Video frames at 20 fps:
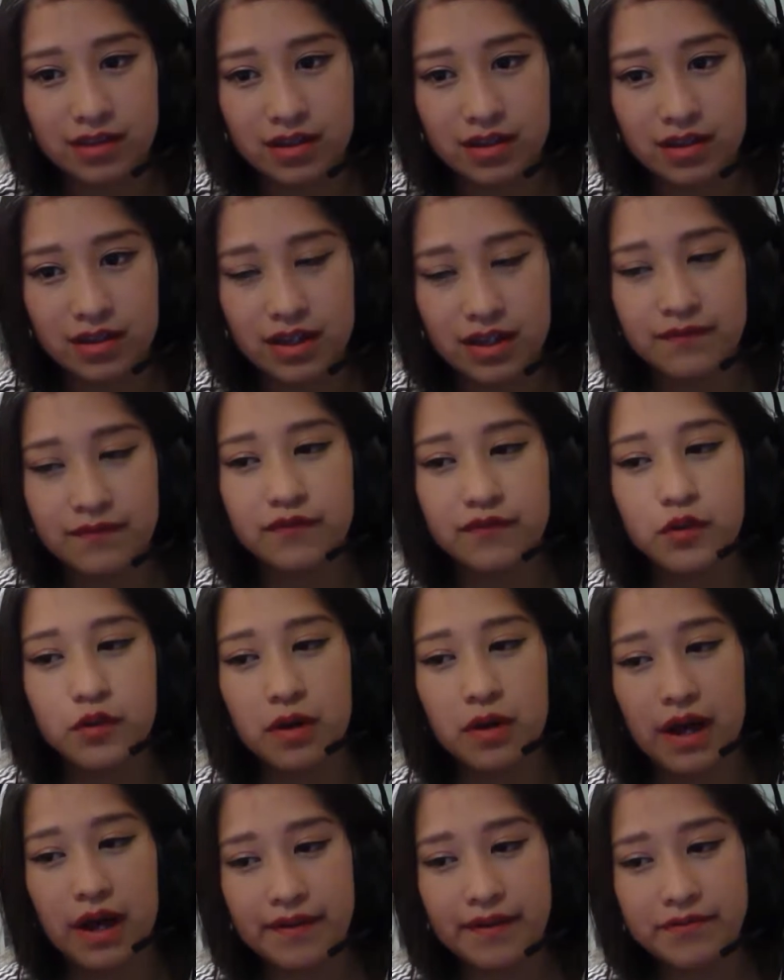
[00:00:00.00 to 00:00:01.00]
if you
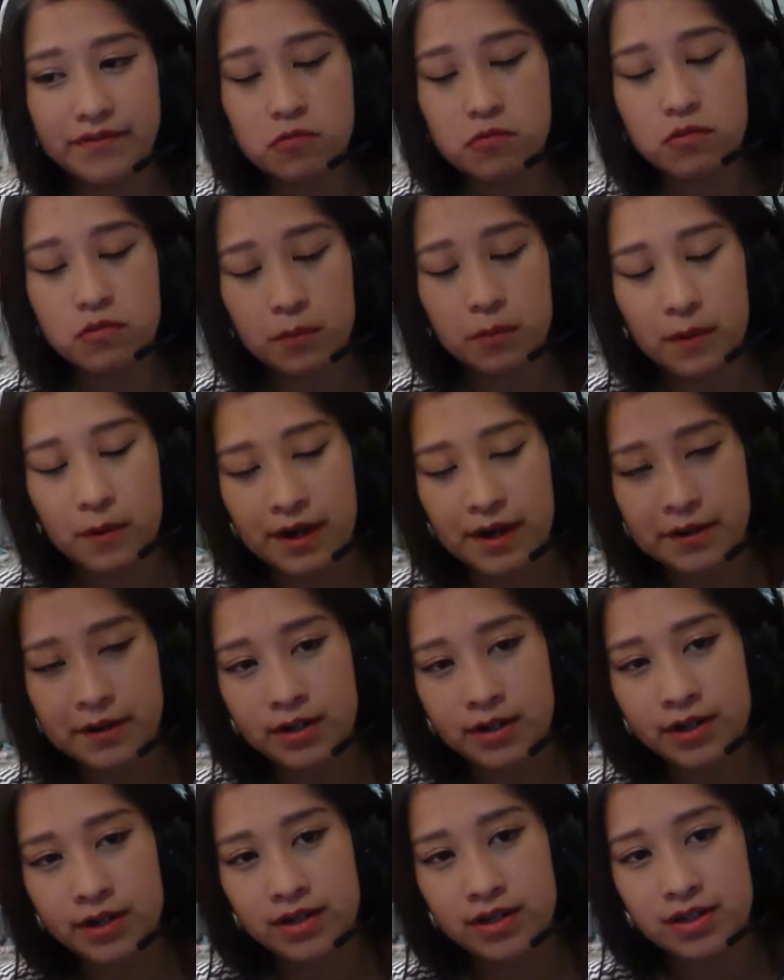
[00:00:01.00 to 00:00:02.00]
have the
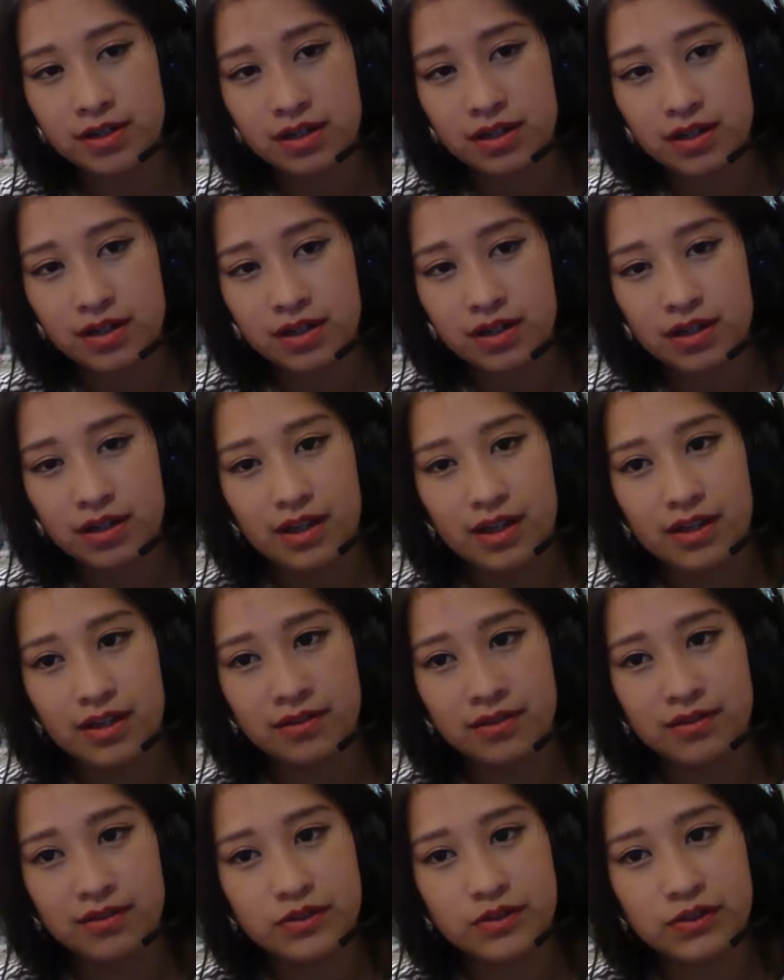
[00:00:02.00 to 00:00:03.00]
willpower
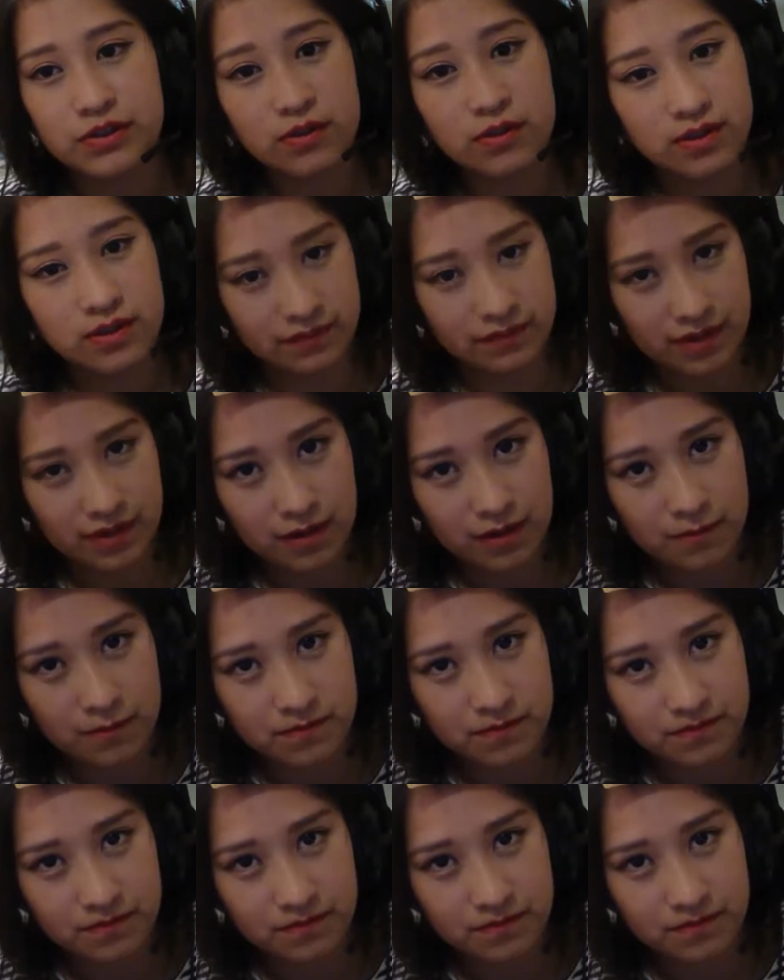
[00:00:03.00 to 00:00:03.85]
and don't give up.